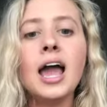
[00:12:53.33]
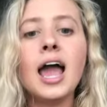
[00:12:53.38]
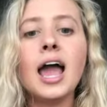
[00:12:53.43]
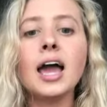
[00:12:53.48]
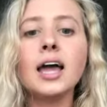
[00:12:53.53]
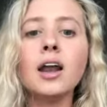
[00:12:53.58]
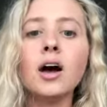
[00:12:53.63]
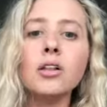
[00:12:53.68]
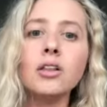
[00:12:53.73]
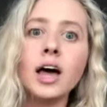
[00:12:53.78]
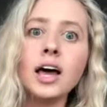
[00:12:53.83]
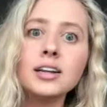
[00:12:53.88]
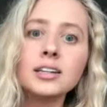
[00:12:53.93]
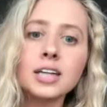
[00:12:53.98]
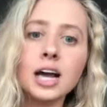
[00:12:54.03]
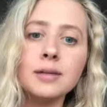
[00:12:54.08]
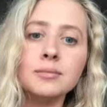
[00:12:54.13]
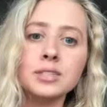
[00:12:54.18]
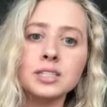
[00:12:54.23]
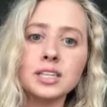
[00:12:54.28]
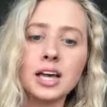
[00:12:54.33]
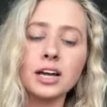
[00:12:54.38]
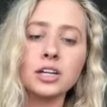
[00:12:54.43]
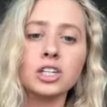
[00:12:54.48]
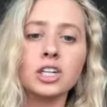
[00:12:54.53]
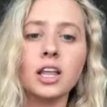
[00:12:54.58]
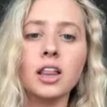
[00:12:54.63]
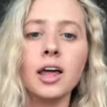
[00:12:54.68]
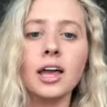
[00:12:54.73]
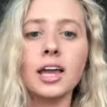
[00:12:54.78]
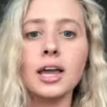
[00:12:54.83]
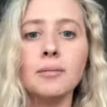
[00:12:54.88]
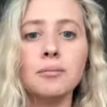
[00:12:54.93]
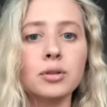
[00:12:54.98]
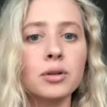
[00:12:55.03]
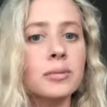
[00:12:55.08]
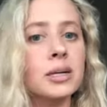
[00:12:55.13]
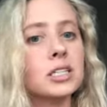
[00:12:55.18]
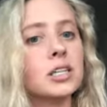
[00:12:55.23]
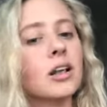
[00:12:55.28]
And a lot of times it's actually like
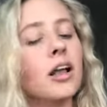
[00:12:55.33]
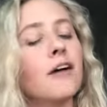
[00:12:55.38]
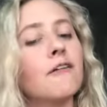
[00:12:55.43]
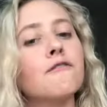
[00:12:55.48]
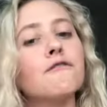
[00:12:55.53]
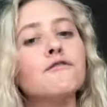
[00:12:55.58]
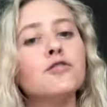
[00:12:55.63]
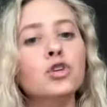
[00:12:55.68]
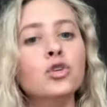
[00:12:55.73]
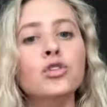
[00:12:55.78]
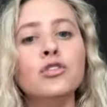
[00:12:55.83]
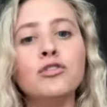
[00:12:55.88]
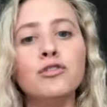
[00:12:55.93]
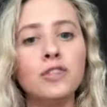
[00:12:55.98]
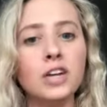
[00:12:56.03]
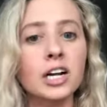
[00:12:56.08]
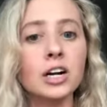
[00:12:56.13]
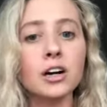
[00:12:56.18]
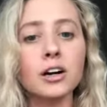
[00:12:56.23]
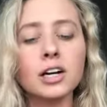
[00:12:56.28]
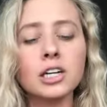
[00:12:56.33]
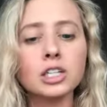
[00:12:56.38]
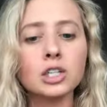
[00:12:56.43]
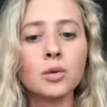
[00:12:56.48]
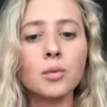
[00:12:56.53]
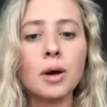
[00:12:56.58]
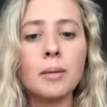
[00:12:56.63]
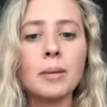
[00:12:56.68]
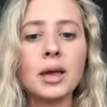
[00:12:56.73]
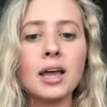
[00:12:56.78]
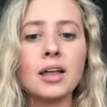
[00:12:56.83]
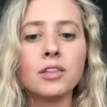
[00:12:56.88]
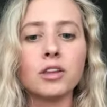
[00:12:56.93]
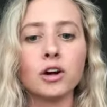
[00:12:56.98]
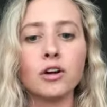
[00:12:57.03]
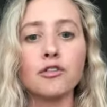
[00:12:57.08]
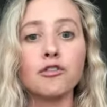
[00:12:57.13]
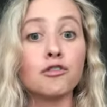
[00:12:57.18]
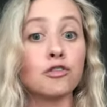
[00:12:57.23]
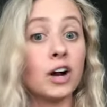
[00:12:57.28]
implements a lot of food fear into women.
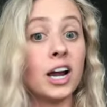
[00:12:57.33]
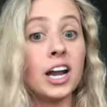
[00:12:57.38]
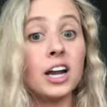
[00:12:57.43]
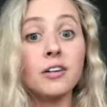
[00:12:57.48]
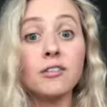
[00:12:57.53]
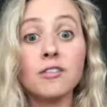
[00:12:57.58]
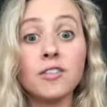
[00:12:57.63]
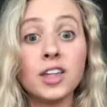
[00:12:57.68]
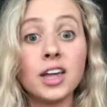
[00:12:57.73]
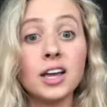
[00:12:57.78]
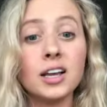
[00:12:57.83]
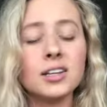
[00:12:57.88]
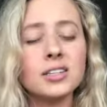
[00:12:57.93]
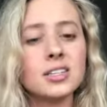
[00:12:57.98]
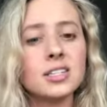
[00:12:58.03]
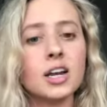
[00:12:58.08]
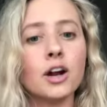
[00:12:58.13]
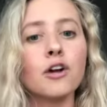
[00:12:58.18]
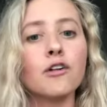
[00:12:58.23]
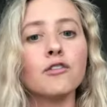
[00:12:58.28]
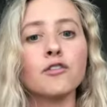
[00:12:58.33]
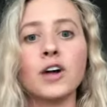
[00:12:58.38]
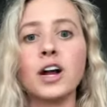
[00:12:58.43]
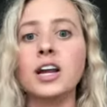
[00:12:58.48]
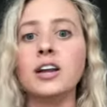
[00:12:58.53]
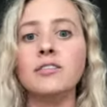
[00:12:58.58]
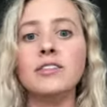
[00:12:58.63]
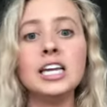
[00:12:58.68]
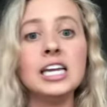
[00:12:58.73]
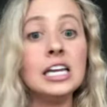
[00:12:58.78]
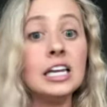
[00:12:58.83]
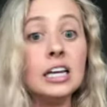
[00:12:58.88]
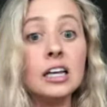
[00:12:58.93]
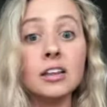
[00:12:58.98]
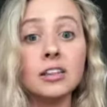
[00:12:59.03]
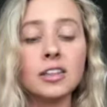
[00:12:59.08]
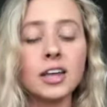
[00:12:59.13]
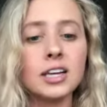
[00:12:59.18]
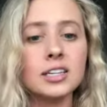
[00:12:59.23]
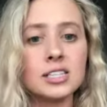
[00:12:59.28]
They're afraid of things, they're afraid of eating
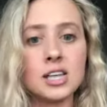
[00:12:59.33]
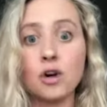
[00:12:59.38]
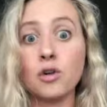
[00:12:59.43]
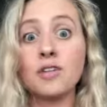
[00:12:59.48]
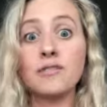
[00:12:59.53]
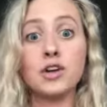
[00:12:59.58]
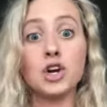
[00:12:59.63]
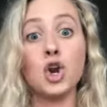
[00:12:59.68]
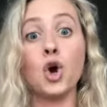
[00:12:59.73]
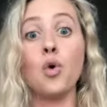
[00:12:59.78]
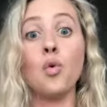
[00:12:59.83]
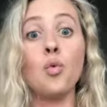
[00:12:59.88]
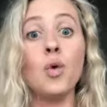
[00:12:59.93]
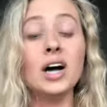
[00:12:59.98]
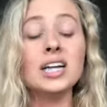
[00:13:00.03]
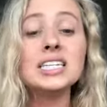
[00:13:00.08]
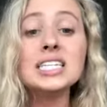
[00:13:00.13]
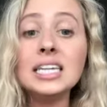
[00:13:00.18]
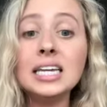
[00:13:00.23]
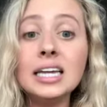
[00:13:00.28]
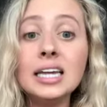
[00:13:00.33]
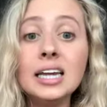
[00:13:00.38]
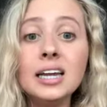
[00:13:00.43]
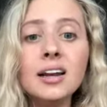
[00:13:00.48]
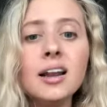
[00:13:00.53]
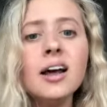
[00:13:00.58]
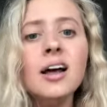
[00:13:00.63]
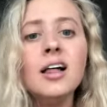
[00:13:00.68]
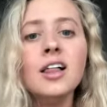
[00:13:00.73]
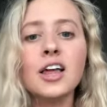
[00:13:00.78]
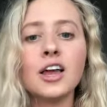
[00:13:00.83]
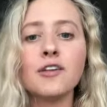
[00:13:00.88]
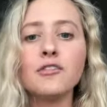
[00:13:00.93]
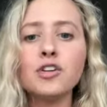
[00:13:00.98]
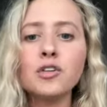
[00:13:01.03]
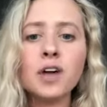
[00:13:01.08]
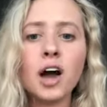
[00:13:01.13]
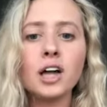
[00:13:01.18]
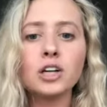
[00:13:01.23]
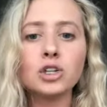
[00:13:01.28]
things, they don't even know what to eat. Like, if
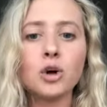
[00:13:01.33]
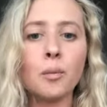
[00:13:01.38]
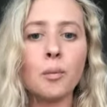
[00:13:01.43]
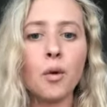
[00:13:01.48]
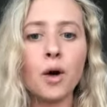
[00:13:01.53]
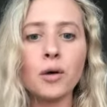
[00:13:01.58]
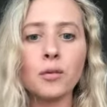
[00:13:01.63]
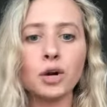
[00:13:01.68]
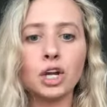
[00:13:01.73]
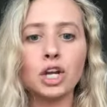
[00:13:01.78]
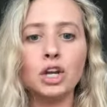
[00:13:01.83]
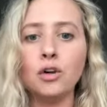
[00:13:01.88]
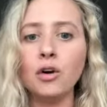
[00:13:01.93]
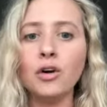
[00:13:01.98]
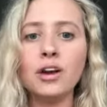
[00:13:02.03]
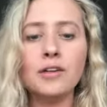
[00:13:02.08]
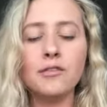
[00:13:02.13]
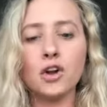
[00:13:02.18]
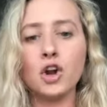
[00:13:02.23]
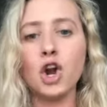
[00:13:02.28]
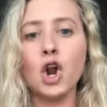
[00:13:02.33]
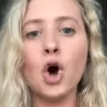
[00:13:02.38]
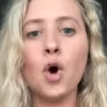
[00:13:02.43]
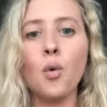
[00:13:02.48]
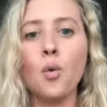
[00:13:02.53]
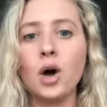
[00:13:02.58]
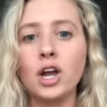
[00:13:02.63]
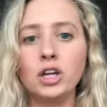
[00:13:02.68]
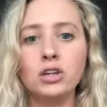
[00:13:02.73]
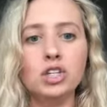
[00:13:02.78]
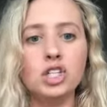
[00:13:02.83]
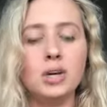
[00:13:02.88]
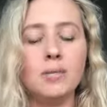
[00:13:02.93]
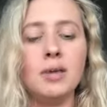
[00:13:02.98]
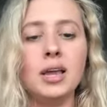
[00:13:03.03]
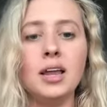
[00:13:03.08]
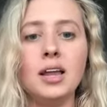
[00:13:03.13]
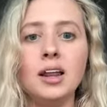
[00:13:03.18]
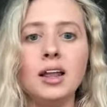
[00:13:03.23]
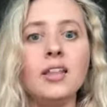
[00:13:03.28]
you've gotten to a point where you don't even know what you should
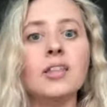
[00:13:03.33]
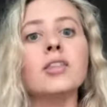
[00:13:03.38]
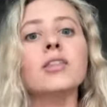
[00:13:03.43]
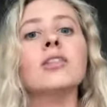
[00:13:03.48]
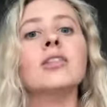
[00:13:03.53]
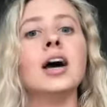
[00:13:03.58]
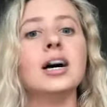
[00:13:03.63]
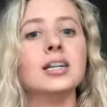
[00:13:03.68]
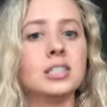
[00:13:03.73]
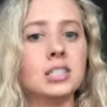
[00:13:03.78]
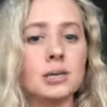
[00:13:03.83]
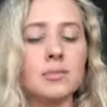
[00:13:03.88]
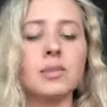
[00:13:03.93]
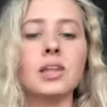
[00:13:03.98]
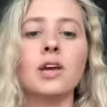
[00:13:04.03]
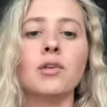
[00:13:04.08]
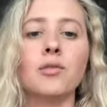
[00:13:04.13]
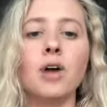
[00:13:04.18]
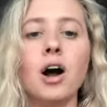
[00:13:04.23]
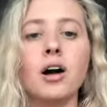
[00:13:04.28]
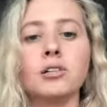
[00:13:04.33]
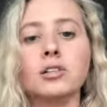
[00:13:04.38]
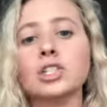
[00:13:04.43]
be eating, that's something wrong.